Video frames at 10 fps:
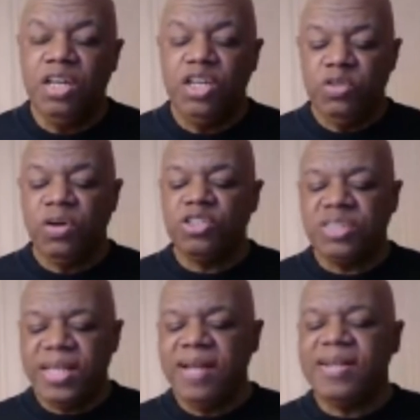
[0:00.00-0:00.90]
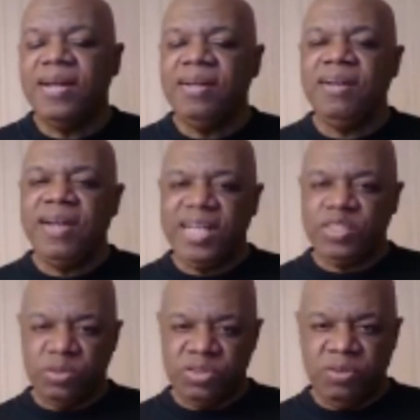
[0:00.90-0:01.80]
You understand that in the
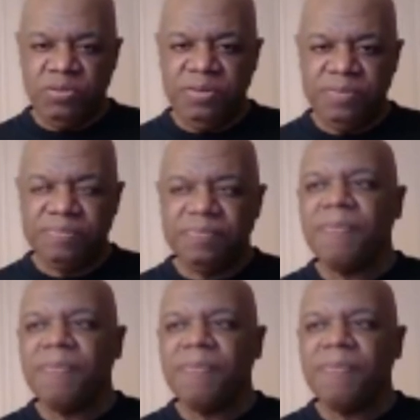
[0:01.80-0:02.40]
natural, don't you?